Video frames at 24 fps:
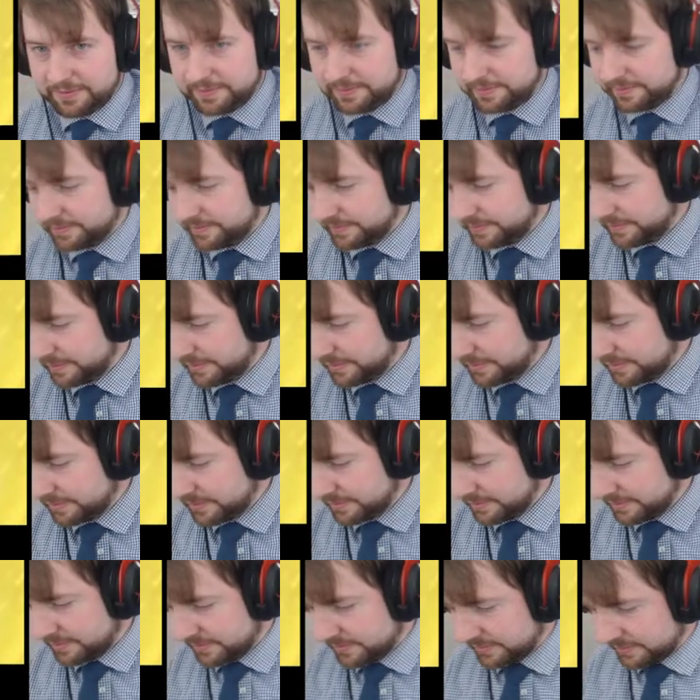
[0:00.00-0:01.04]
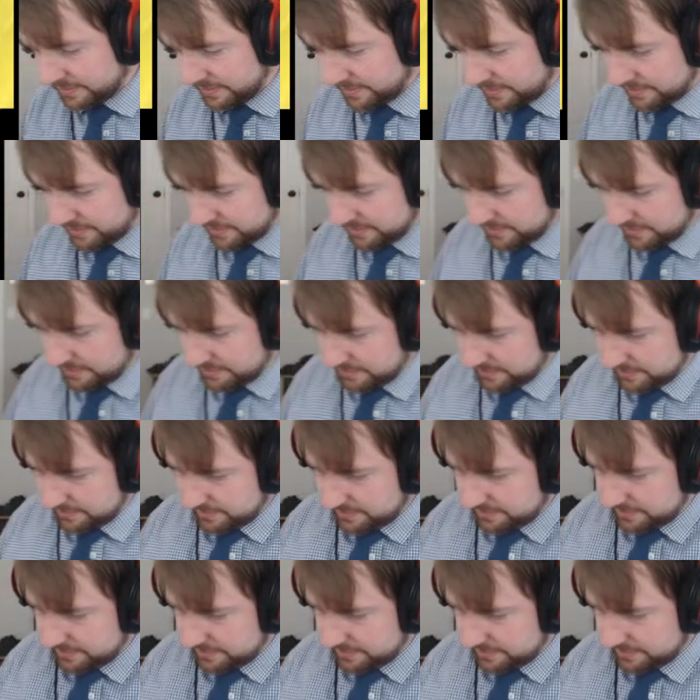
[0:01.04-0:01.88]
Nobody speaks.